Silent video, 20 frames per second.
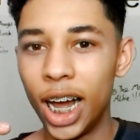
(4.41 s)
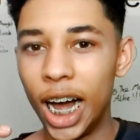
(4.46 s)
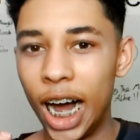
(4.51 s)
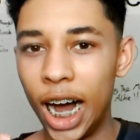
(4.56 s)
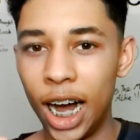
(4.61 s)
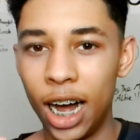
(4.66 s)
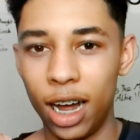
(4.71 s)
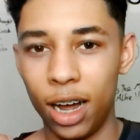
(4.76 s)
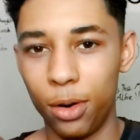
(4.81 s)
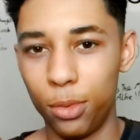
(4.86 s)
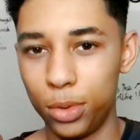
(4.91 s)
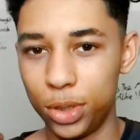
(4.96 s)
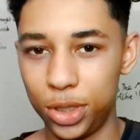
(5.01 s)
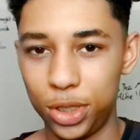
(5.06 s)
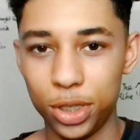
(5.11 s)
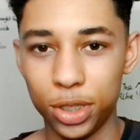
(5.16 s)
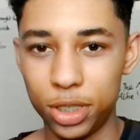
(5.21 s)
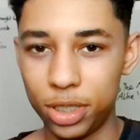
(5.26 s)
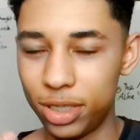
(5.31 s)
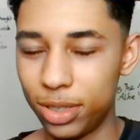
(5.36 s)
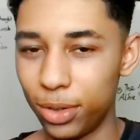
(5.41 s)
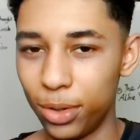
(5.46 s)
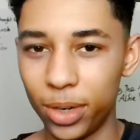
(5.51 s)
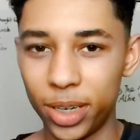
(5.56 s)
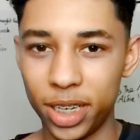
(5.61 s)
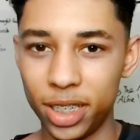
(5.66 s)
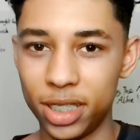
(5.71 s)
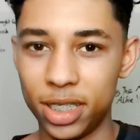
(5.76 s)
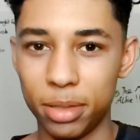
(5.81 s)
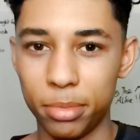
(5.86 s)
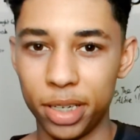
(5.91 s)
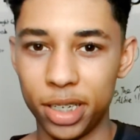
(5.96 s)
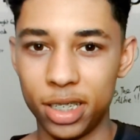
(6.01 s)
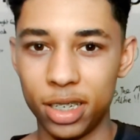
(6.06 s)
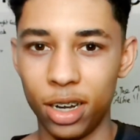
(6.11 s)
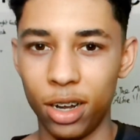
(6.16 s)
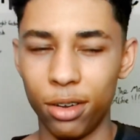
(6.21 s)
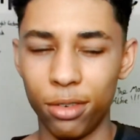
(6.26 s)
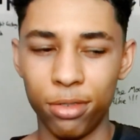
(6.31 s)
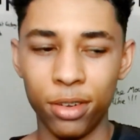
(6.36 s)
I was just talking to
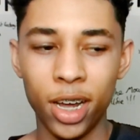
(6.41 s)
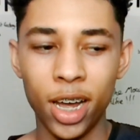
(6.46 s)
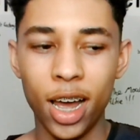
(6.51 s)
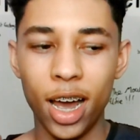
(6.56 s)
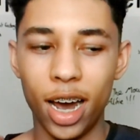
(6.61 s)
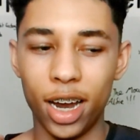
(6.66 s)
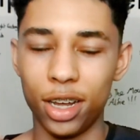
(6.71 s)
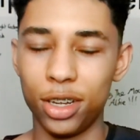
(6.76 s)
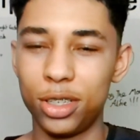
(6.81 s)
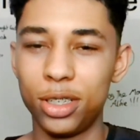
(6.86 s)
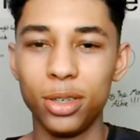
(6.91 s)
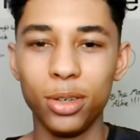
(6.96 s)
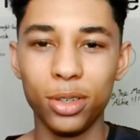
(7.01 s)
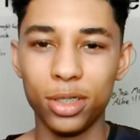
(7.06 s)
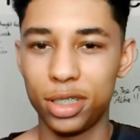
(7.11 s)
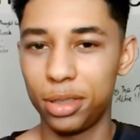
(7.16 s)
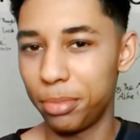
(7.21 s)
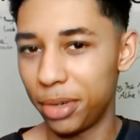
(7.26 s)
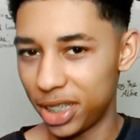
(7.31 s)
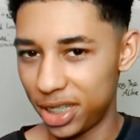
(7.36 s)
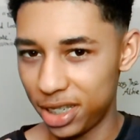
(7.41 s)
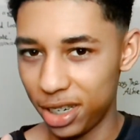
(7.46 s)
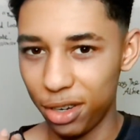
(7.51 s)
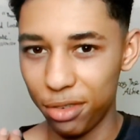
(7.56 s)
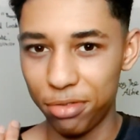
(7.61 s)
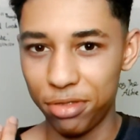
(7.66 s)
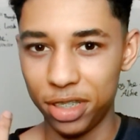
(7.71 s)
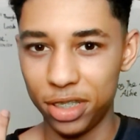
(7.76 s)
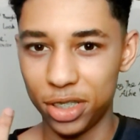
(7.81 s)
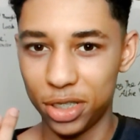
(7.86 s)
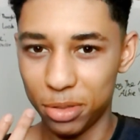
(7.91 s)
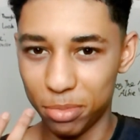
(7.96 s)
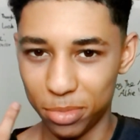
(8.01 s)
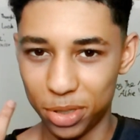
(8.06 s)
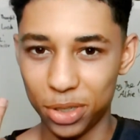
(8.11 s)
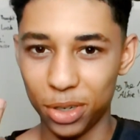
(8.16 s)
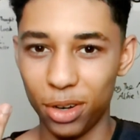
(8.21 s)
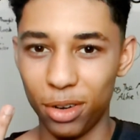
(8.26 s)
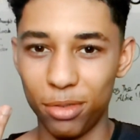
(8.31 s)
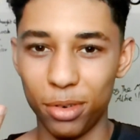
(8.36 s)
myself, and I talk to myself in some
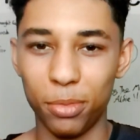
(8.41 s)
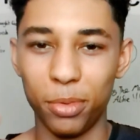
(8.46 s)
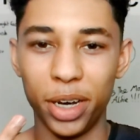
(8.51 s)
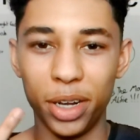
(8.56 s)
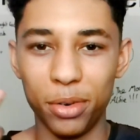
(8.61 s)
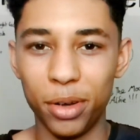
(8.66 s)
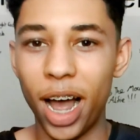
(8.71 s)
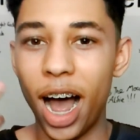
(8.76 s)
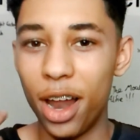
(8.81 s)
sort of a weird way.